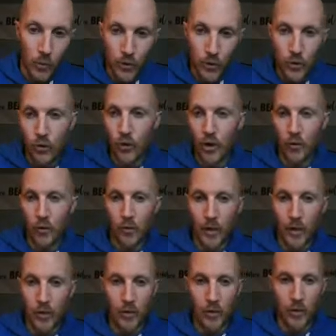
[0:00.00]
Well, the two
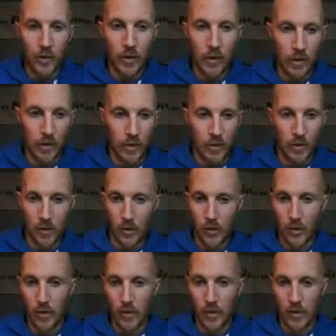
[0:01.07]
transformations you
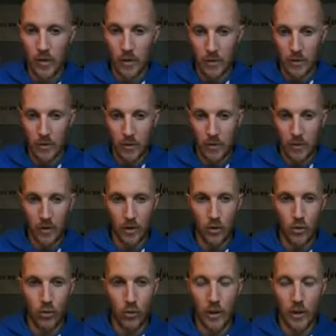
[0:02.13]
see there, the
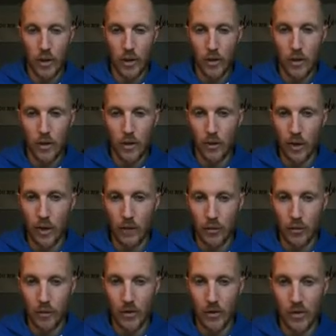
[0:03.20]
green graph has been